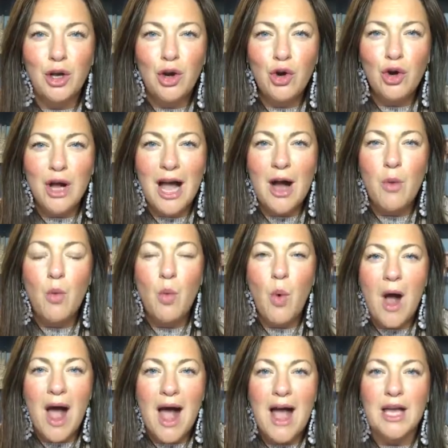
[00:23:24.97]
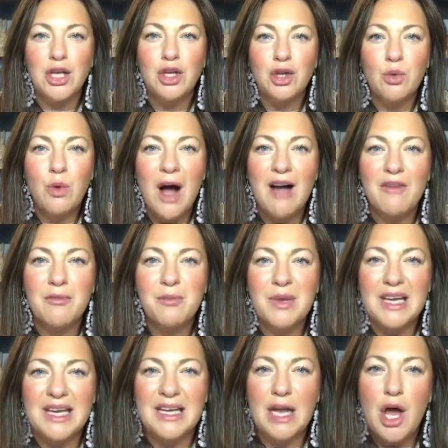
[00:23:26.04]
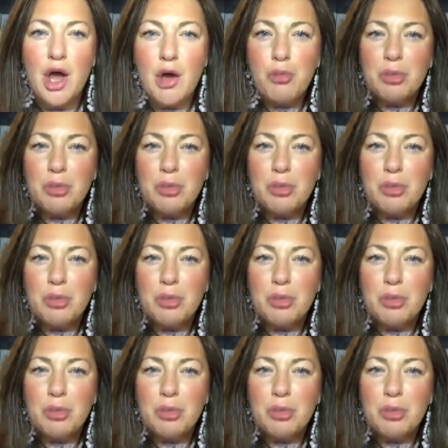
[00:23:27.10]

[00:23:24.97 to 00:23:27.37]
Look at where you have been